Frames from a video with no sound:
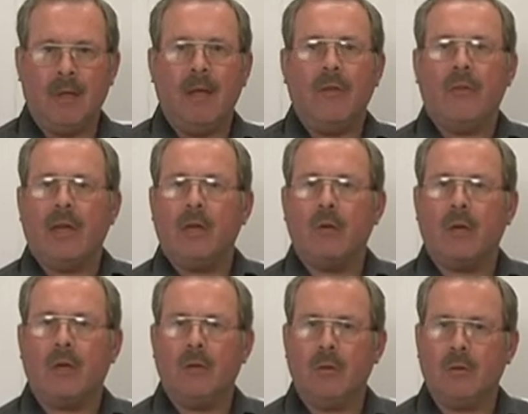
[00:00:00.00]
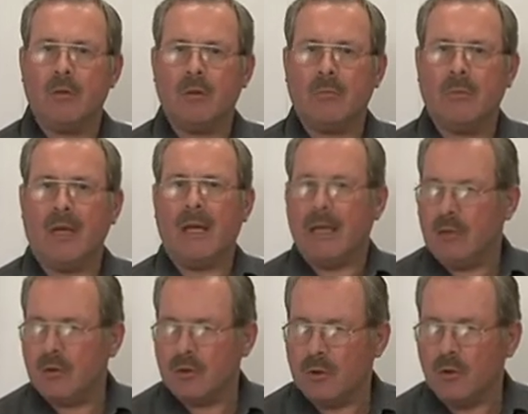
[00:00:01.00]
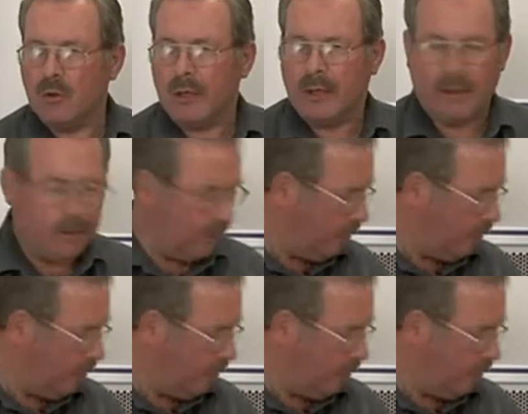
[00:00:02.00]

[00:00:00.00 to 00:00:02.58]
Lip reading: then you can do some installing.